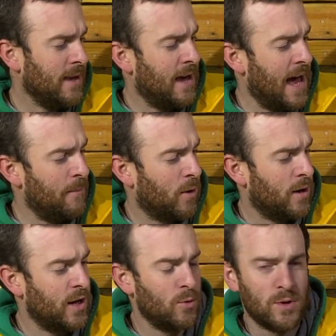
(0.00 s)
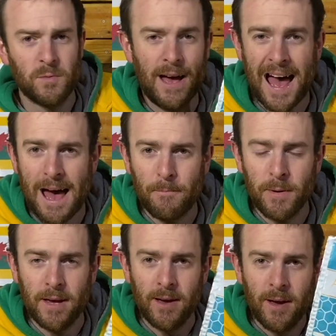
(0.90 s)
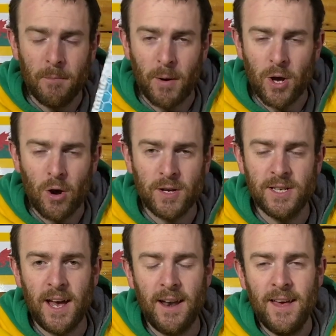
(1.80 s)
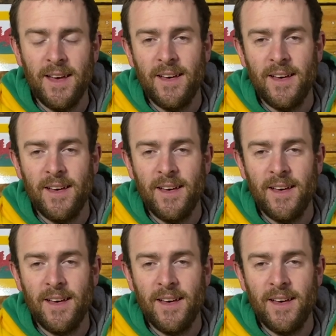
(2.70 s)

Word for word: I'm going to use Api Bioxal.